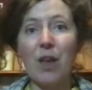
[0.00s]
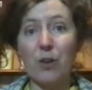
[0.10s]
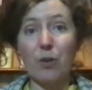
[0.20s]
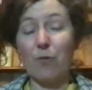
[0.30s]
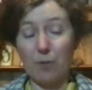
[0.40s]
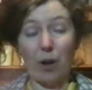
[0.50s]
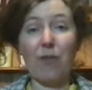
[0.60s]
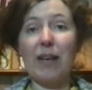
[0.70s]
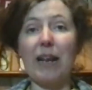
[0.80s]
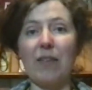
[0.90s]
you can follow
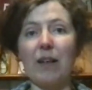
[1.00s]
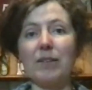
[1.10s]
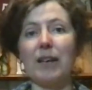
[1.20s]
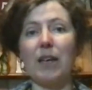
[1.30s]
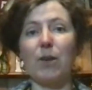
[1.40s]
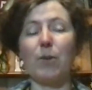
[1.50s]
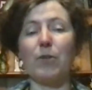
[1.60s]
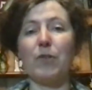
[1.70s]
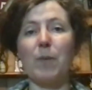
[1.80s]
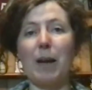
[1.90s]
the link that'll take you
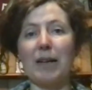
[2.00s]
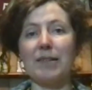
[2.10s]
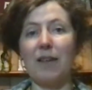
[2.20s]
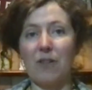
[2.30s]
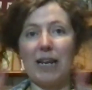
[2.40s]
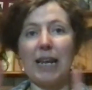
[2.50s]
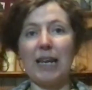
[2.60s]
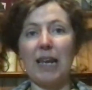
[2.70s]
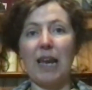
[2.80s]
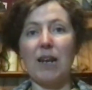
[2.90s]
onto the magazine, the
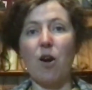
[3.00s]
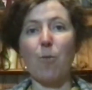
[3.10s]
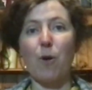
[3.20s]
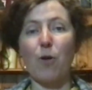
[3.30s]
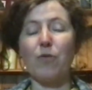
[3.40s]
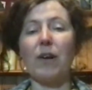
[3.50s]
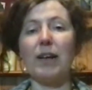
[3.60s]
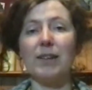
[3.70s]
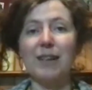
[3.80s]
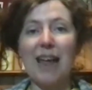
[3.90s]
link in our
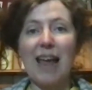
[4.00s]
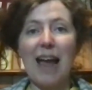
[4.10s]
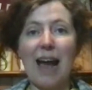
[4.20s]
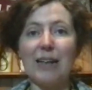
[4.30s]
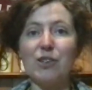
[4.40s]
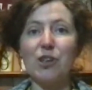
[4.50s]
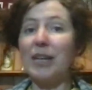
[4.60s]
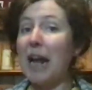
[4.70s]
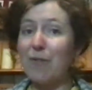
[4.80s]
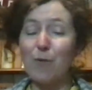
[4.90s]
profile, and you
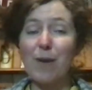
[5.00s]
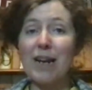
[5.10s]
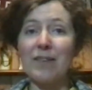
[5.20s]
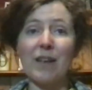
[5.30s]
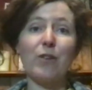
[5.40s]
can have a read.